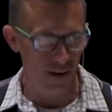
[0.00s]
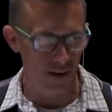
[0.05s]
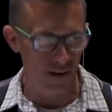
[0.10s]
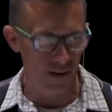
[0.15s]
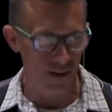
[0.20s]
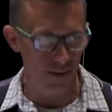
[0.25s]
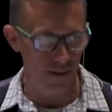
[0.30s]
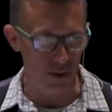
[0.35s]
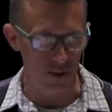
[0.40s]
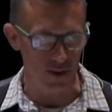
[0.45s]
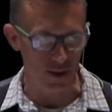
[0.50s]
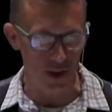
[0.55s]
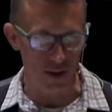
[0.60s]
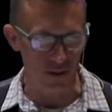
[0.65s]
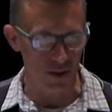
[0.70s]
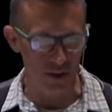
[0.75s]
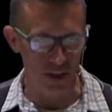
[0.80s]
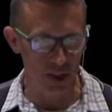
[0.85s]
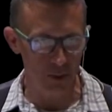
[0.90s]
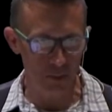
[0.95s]
There's
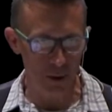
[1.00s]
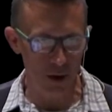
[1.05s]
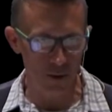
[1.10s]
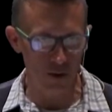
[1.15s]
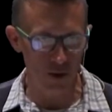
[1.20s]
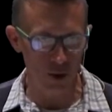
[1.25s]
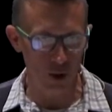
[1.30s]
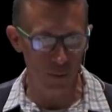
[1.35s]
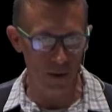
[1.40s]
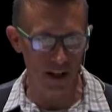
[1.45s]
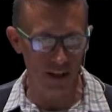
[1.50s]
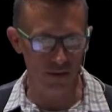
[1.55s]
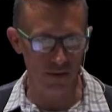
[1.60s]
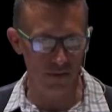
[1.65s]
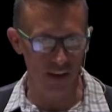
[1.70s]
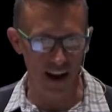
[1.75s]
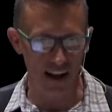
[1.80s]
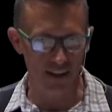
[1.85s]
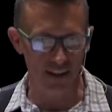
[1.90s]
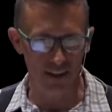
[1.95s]
nothing spiritual about the
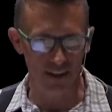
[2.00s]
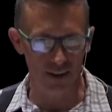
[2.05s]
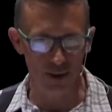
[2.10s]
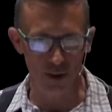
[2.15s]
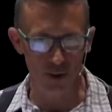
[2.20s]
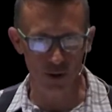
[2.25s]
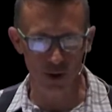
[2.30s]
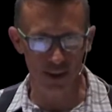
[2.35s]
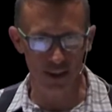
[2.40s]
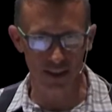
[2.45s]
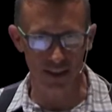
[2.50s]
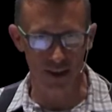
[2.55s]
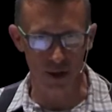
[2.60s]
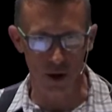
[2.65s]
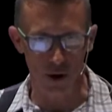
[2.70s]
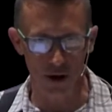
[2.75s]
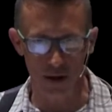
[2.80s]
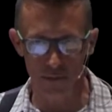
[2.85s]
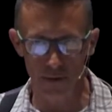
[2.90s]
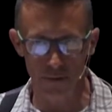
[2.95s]
fact that the note sheets had
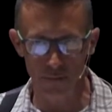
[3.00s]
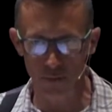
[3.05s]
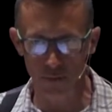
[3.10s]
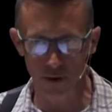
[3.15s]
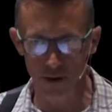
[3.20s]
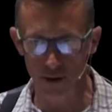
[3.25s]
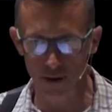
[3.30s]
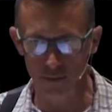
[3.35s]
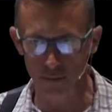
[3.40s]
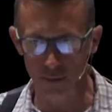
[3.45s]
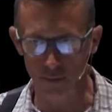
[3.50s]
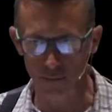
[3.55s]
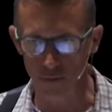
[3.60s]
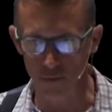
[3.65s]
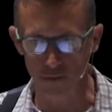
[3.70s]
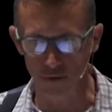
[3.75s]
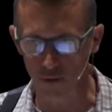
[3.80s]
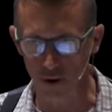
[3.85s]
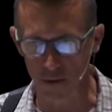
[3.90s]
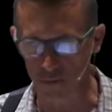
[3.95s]
already been printed
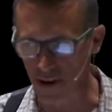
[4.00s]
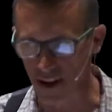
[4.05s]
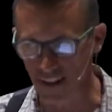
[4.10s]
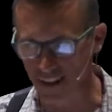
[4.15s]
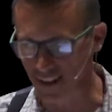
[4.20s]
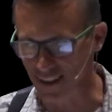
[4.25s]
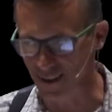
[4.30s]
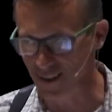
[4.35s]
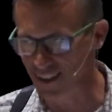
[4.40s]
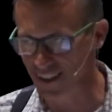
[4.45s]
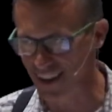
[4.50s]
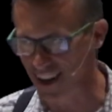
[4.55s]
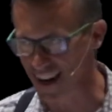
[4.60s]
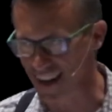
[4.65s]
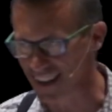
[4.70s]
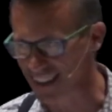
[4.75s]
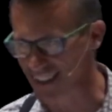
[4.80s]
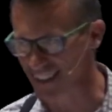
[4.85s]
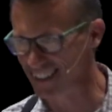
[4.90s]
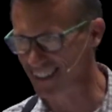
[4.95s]
before I made this
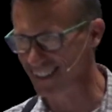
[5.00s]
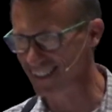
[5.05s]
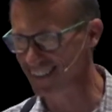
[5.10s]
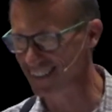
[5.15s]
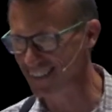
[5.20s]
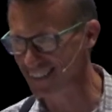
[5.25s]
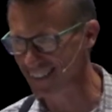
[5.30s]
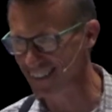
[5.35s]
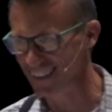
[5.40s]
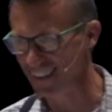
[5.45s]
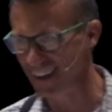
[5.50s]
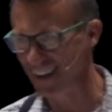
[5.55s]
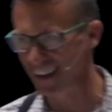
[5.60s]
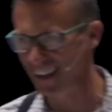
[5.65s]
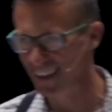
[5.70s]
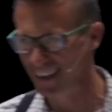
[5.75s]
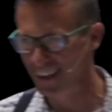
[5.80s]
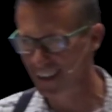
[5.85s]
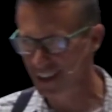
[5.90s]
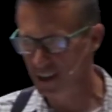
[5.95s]
change, so it's okay.
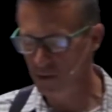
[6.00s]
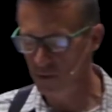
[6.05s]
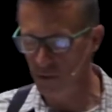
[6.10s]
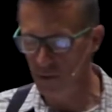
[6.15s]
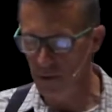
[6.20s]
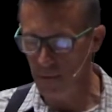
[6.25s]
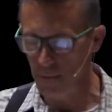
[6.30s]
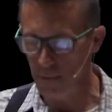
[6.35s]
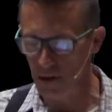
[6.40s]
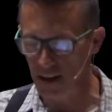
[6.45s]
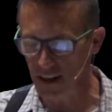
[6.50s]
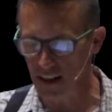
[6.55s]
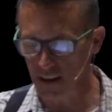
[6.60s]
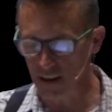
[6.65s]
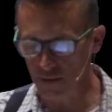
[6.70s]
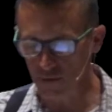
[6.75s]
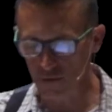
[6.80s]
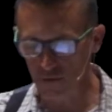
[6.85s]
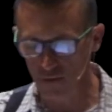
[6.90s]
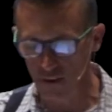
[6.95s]
But
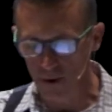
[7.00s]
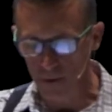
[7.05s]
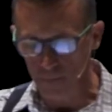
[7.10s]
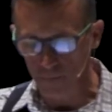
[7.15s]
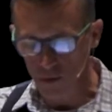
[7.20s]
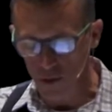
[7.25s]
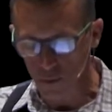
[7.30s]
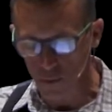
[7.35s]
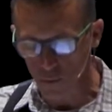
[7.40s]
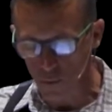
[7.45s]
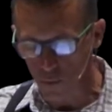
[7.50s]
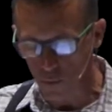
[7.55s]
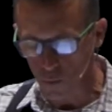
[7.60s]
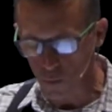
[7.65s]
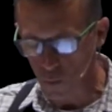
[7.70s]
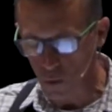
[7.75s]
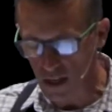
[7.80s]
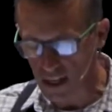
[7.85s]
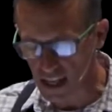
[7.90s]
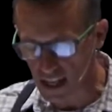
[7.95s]
if
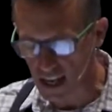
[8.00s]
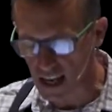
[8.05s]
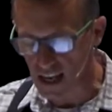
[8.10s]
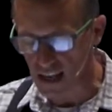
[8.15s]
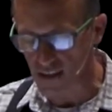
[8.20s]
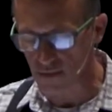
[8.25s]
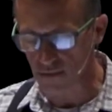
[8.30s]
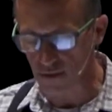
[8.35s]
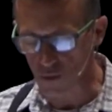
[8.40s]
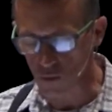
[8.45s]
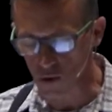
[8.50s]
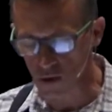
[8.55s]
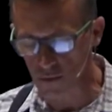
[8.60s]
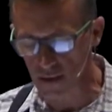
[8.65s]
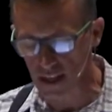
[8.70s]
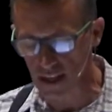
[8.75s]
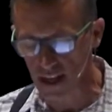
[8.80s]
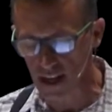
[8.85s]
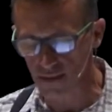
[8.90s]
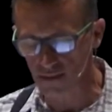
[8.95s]
we cave, and when
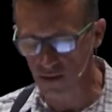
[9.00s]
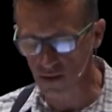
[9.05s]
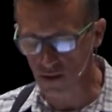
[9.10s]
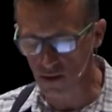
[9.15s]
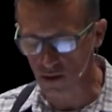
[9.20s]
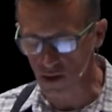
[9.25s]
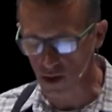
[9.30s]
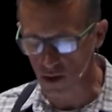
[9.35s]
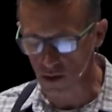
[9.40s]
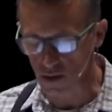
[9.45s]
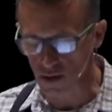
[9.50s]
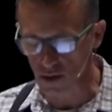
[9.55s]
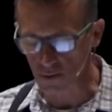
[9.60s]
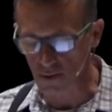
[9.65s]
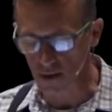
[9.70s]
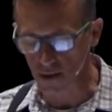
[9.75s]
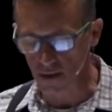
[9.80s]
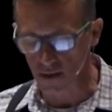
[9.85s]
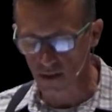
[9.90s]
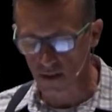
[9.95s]
we cave to
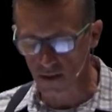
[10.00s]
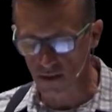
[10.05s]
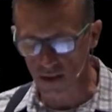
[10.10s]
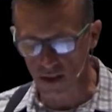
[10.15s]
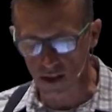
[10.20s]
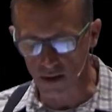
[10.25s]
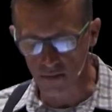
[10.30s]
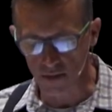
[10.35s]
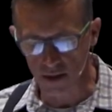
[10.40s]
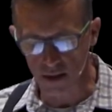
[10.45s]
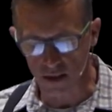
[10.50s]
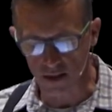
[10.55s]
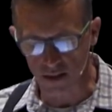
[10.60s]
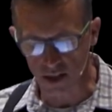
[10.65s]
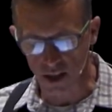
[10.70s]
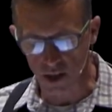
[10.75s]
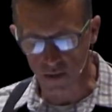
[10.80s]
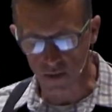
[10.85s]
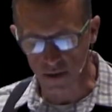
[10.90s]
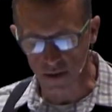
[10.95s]
discouragement, the enemy
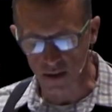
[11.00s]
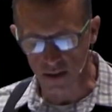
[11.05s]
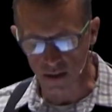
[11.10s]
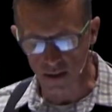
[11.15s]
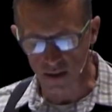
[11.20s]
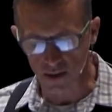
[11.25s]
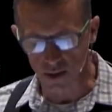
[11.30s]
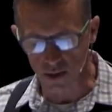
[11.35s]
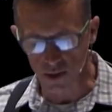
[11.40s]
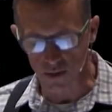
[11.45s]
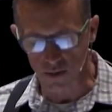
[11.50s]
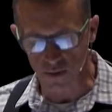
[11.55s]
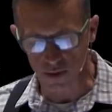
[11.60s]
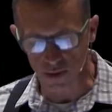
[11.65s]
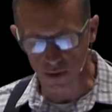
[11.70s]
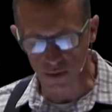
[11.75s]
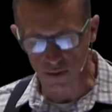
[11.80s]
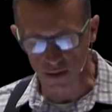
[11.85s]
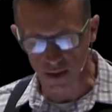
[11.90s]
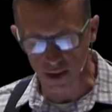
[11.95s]
is going to
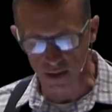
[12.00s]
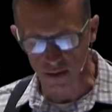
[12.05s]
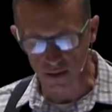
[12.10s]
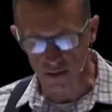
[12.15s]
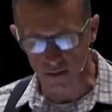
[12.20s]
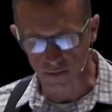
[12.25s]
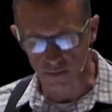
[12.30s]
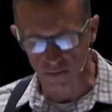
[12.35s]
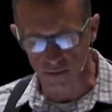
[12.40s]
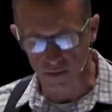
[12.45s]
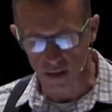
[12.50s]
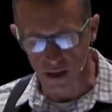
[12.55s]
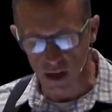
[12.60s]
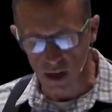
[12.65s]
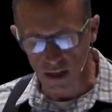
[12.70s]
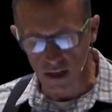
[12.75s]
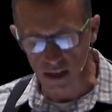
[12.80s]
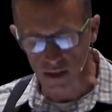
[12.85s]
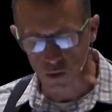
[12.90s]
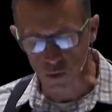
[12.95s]
use us.
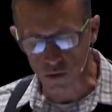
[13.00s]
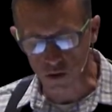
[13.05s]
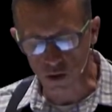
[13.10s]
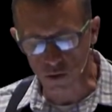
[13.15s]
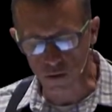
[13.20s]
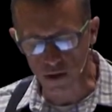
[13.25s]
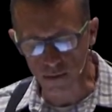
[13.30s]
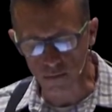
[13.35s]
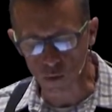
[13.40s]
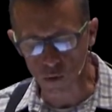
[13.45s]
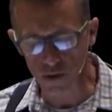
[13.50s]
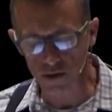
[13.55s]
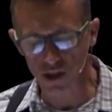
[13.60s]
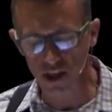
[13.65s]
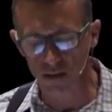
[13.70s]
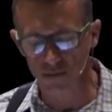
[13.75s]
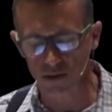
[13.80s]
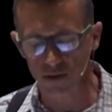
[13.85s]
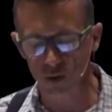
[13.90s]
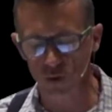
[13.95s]
Guys, we're going to read more in
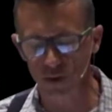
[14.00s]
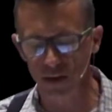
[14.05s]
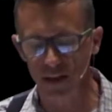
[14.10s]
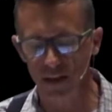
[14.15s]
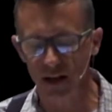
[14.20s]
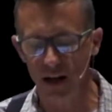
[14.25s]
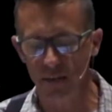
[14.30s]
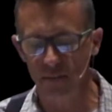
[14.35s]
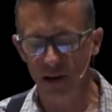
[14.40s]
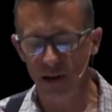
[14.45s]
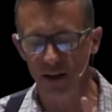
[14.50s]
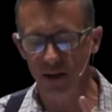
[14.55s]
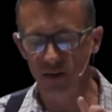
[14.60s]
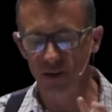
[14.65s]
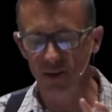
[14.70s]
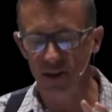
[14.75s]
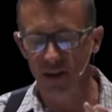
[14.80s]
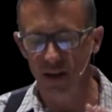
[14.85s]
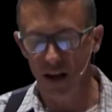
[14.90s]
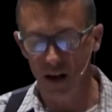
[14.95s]
chapter 29, but
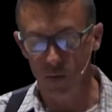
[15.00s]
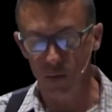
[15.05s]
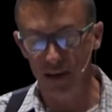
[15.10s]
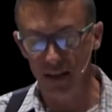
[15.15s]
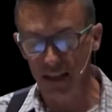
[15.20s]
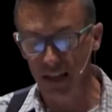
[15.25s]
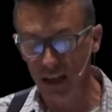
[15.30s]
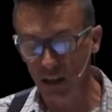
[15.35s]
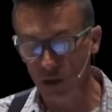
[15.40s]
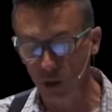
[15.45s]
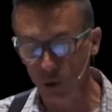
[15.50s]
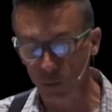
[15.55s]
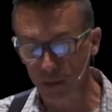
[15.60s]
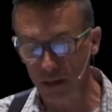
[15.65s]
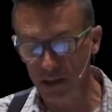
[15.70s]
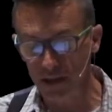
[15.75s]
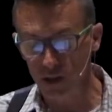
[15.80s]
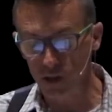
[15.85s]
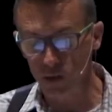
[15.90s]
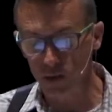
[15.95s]
here's, and we get a little
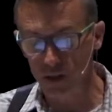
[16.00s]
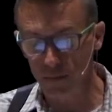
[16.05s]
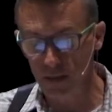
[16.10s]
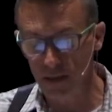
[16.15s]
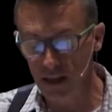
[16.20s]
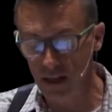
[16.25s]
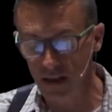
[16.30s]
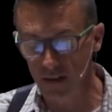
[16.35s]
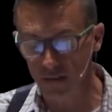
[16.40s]
bit into it at the beginning of